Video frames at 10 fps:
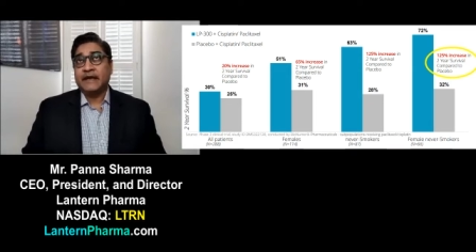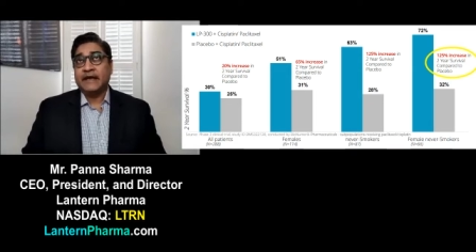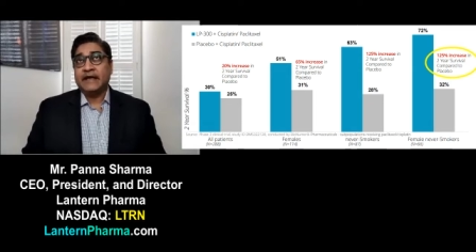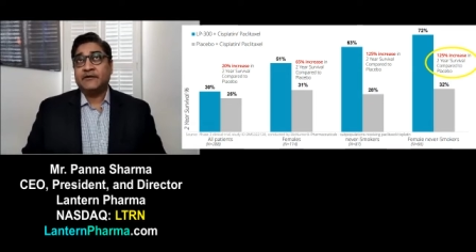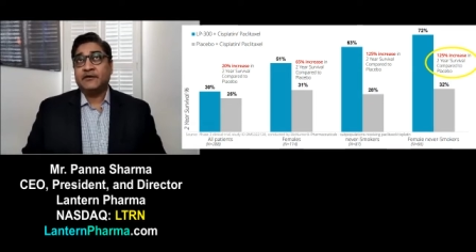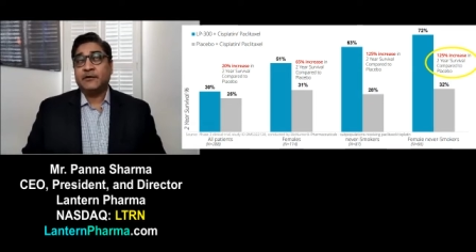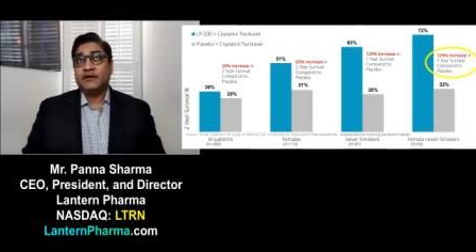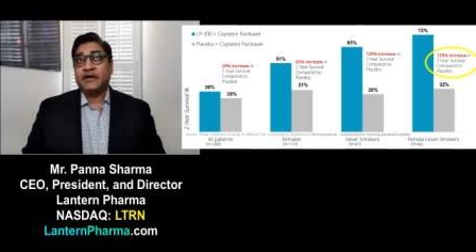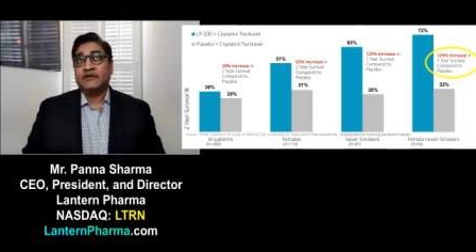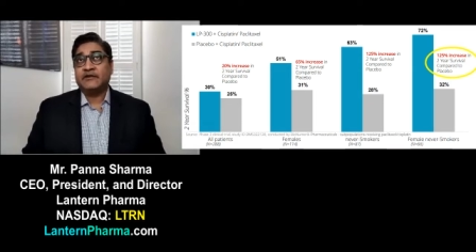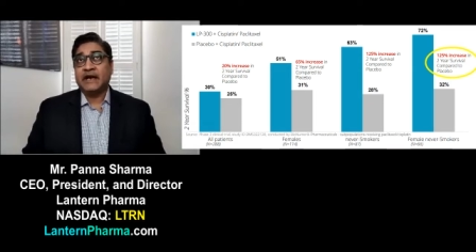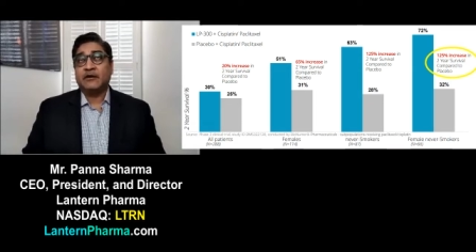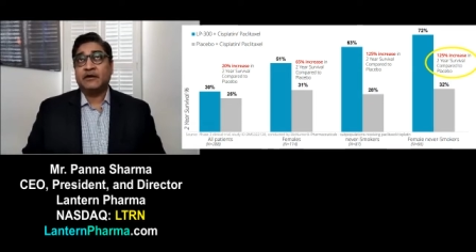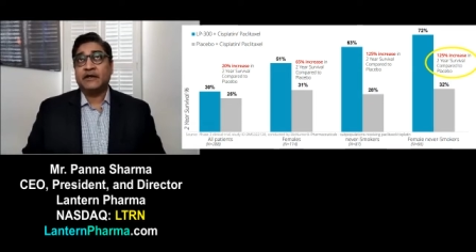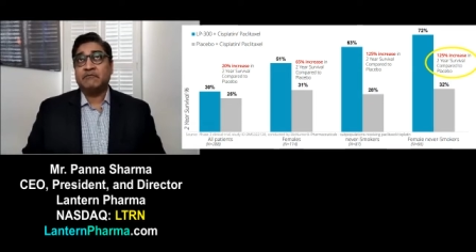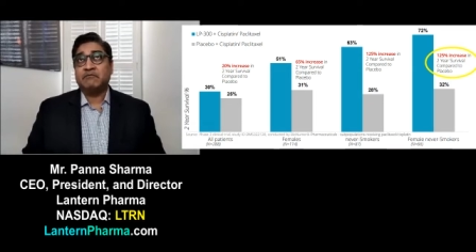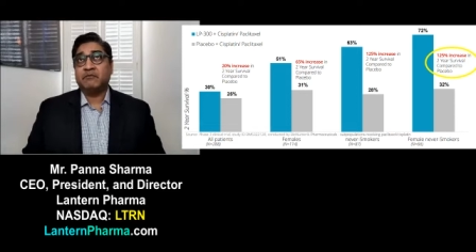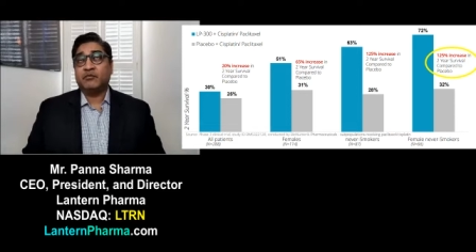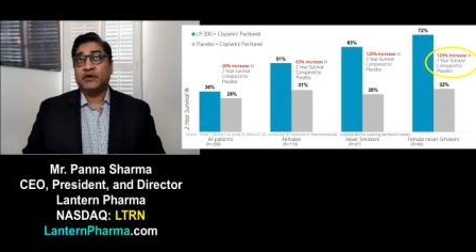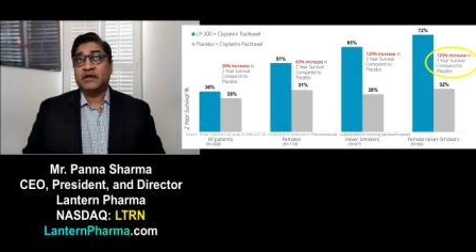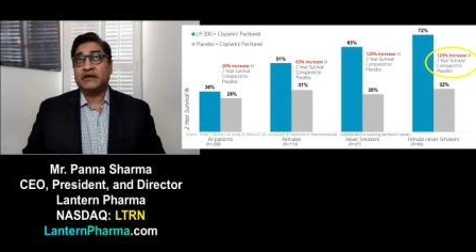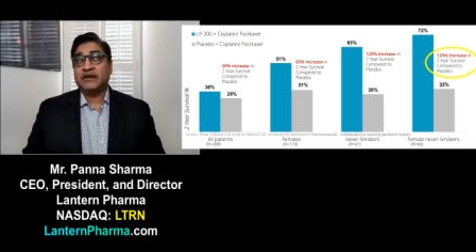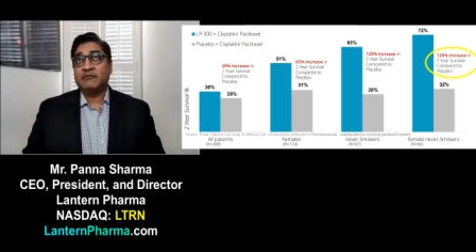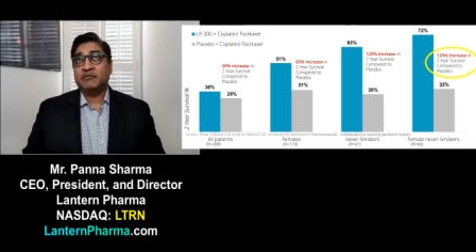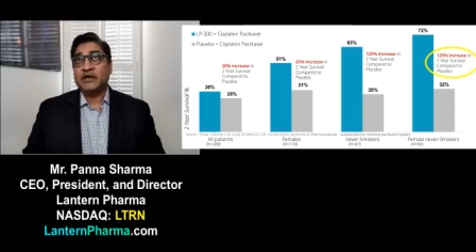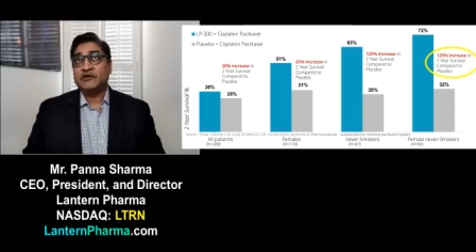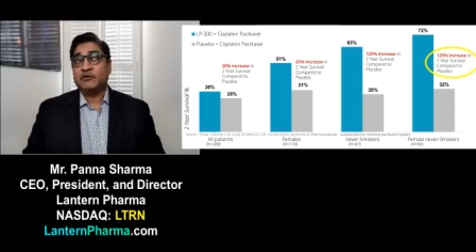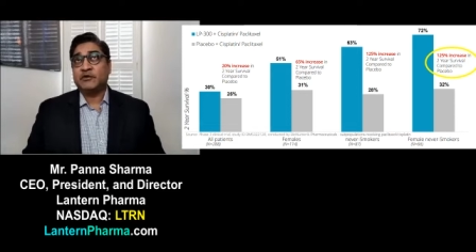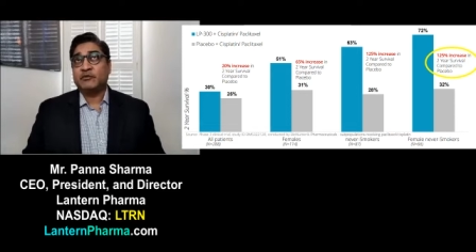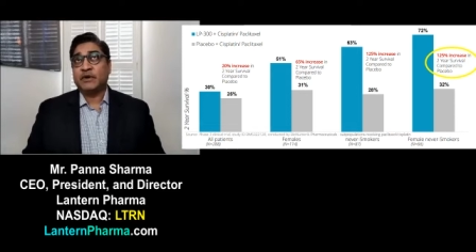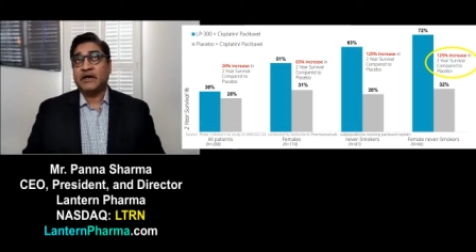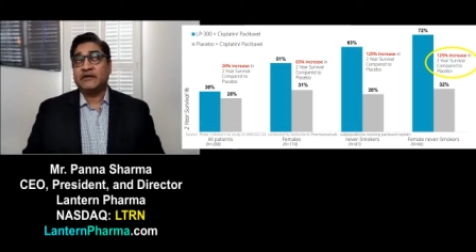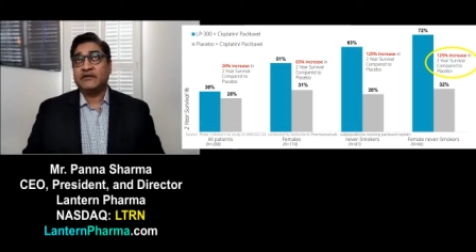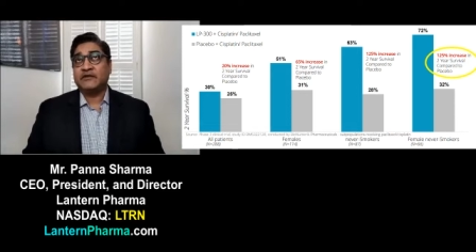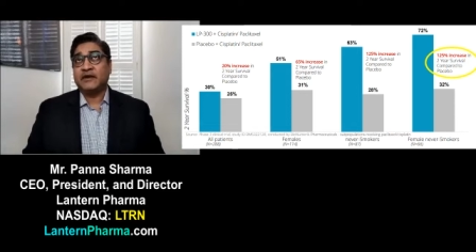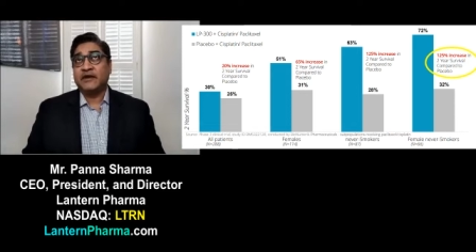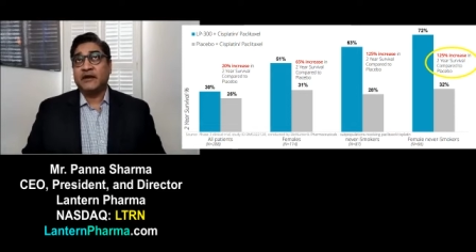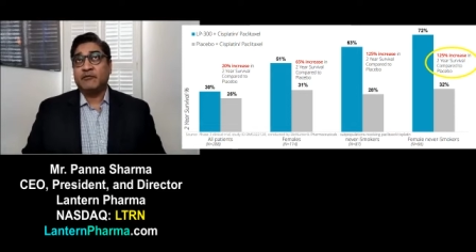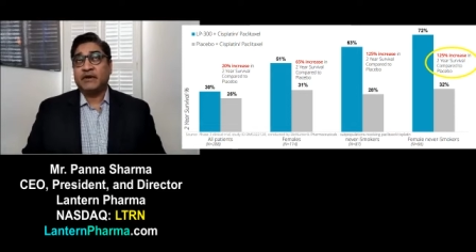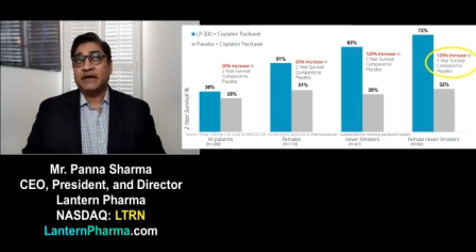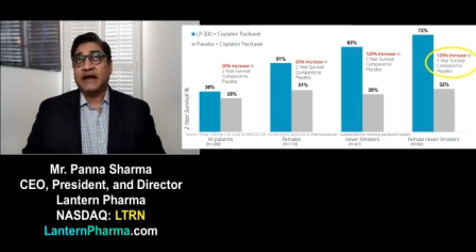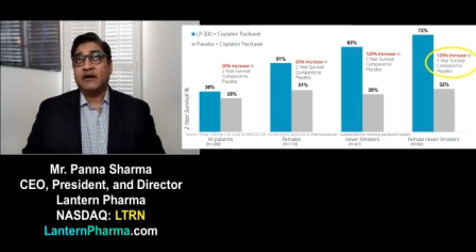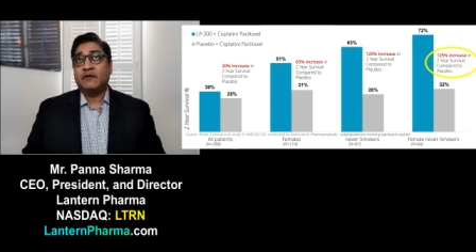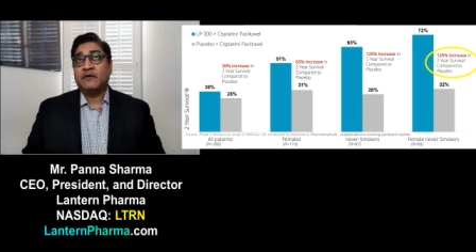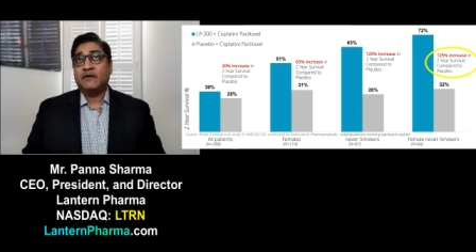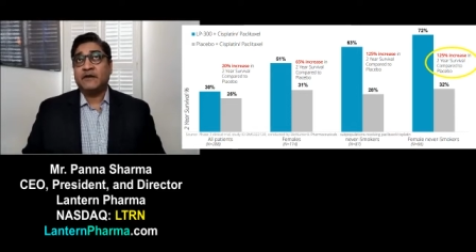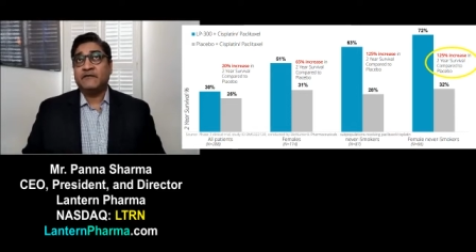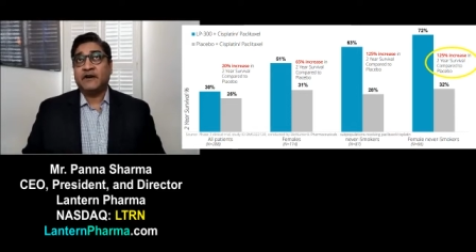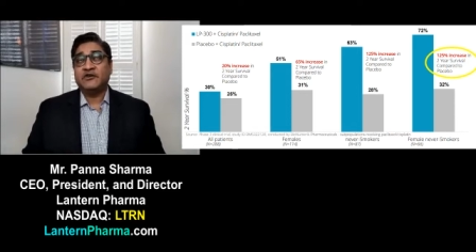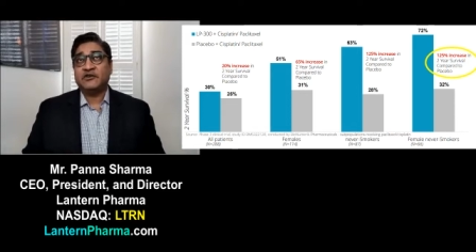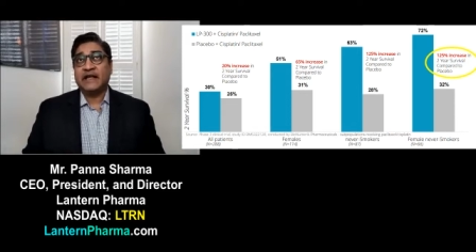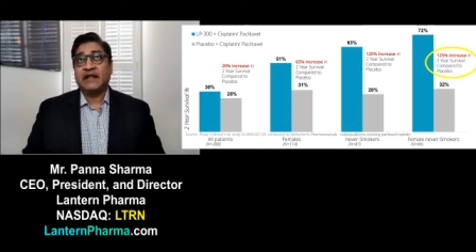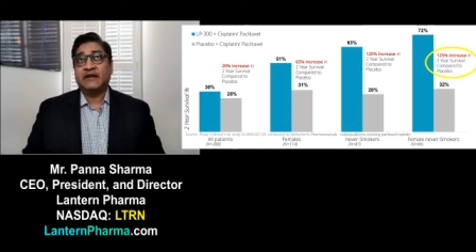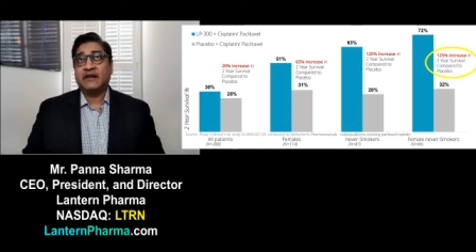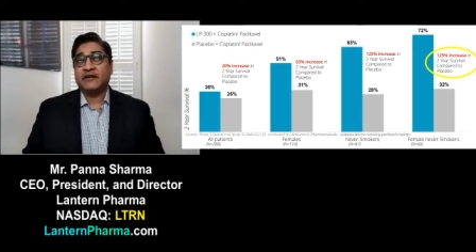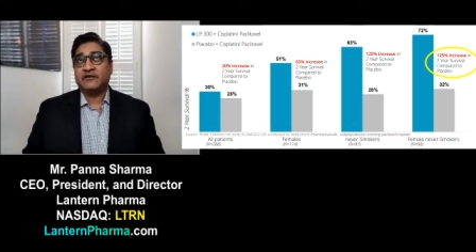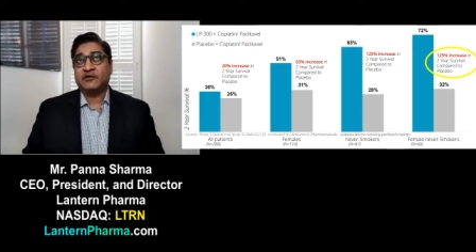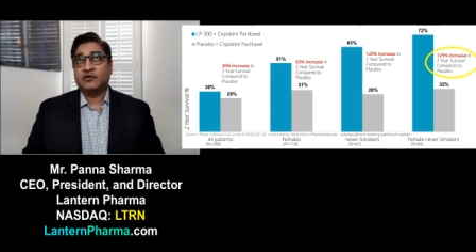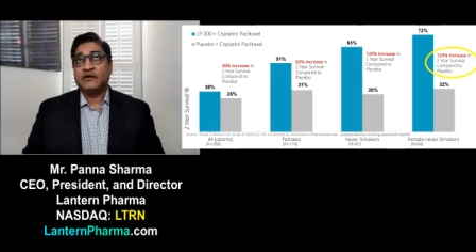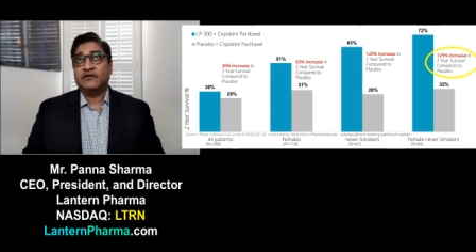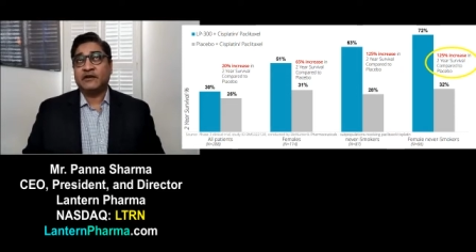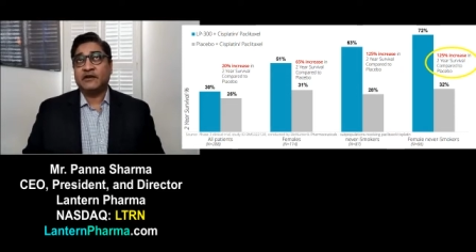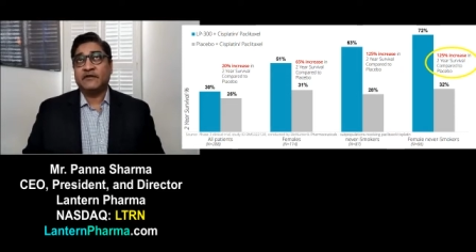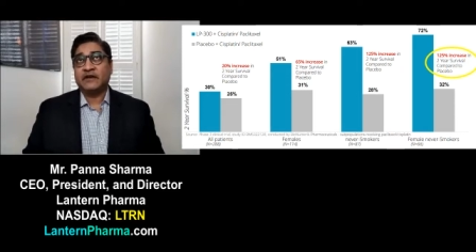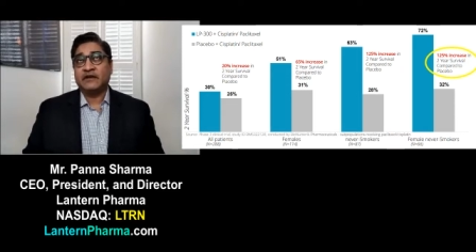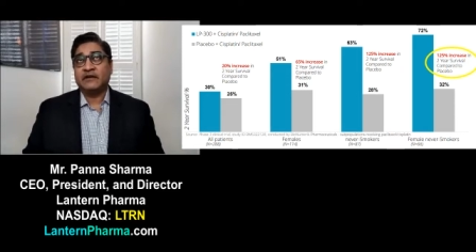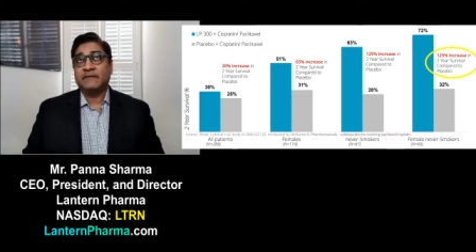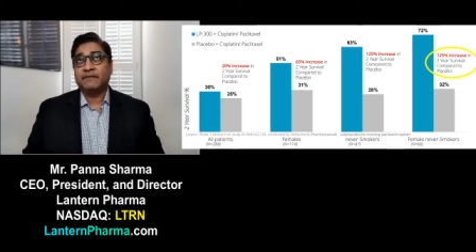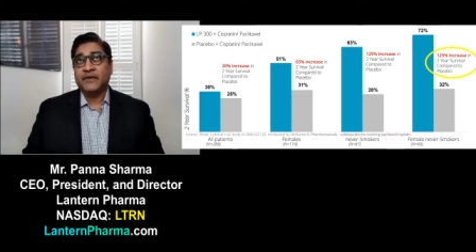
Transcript: And so it does not only predicting patient response, but now the functionality has increased significantly.